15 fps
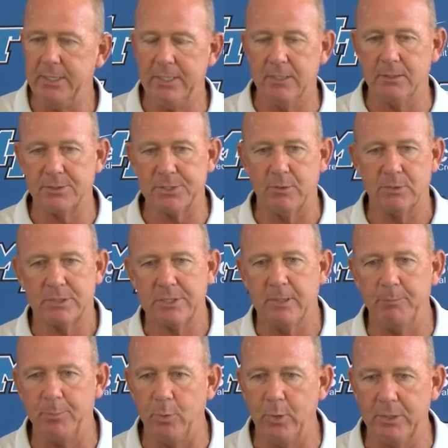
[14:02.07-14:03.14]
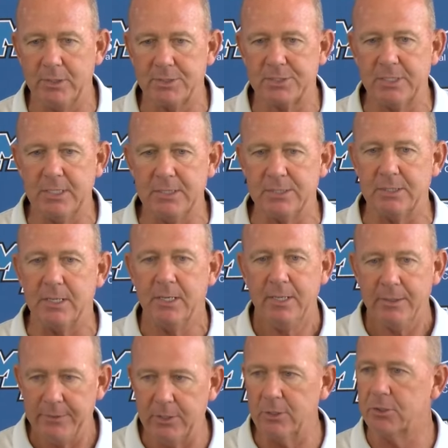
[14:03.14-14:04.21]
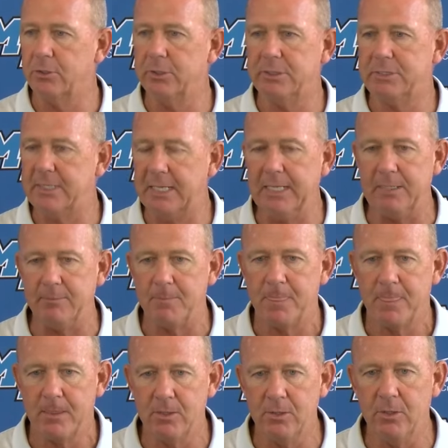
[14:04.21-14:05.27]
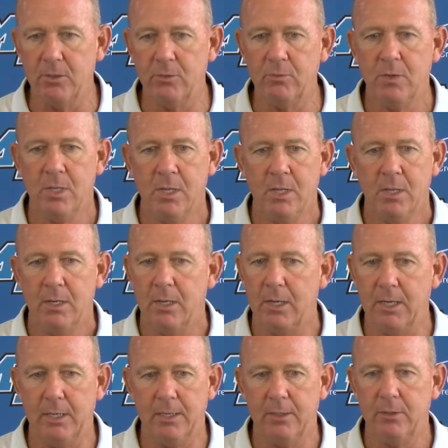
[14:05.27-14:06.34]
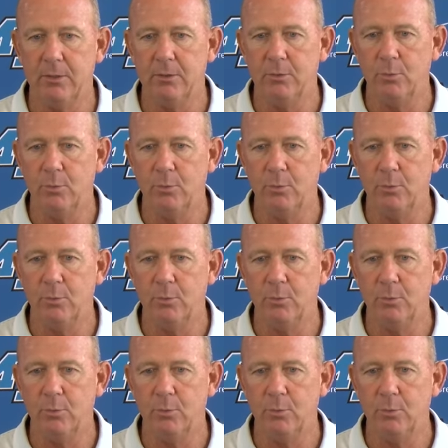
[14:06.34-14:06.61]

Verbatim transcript: years at some point in the season. They're a good team, you know. Uh,